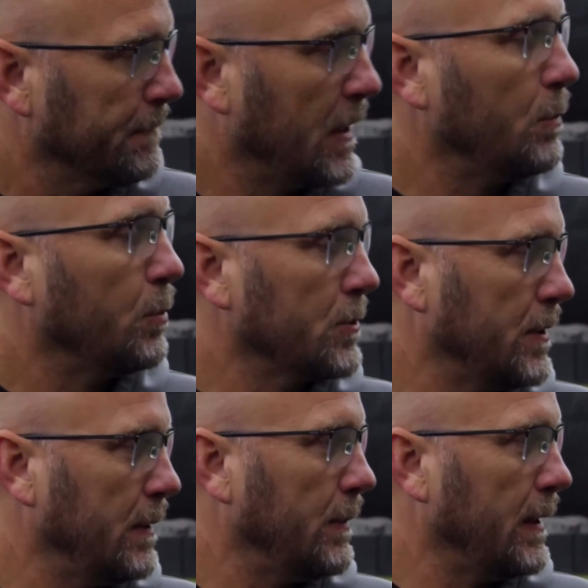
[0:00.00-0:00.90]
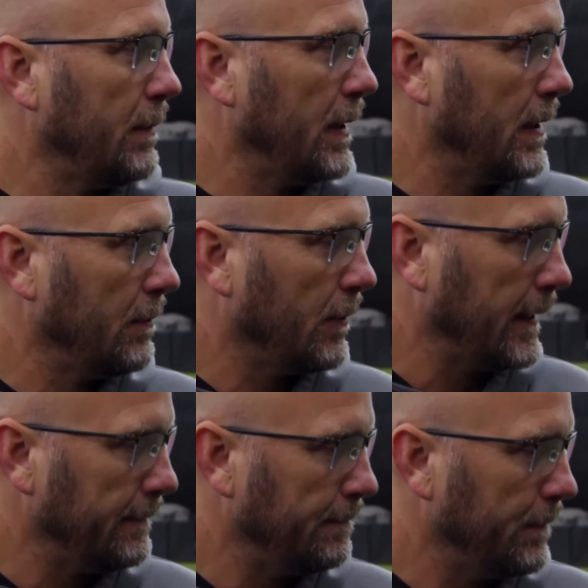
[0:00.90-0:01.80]
keep pushing him and keep getting him right,
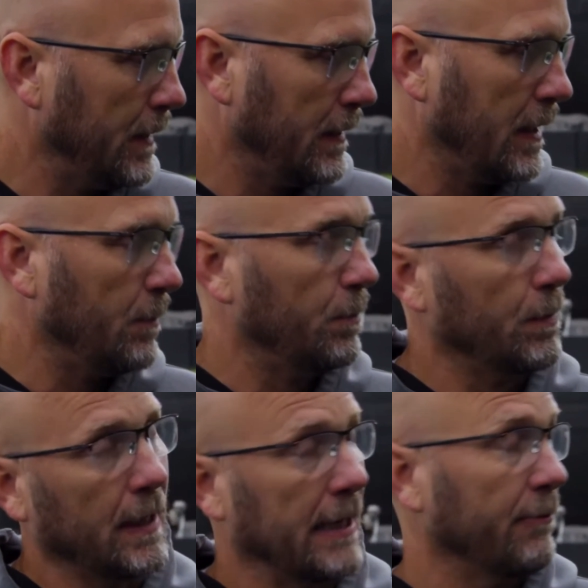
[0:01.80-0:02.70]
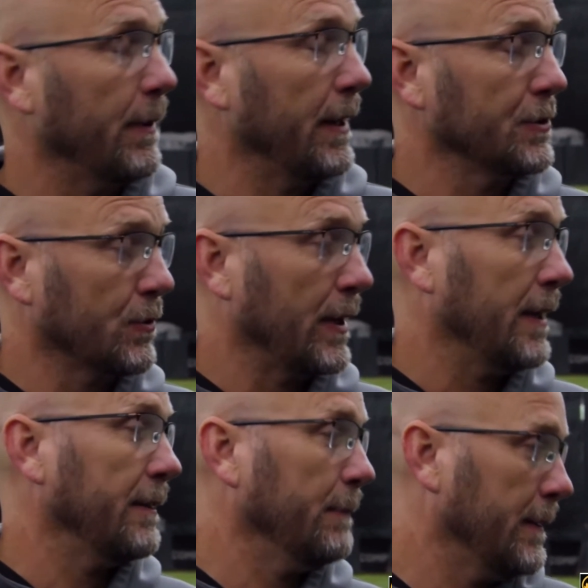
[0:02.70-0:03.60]
and keep getting everybody else
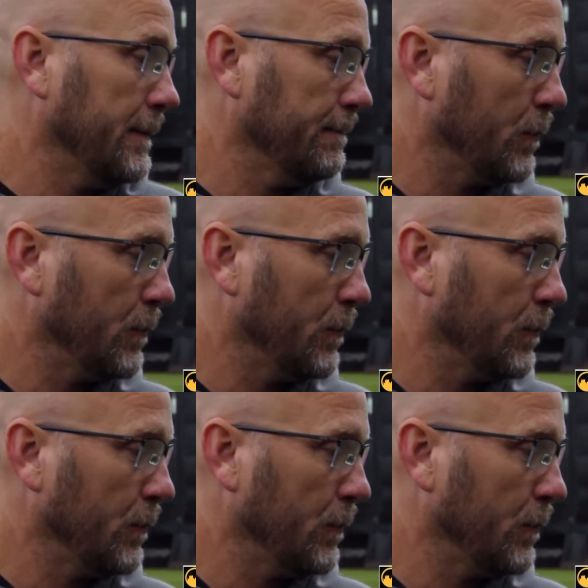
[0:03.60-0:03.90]
around him better.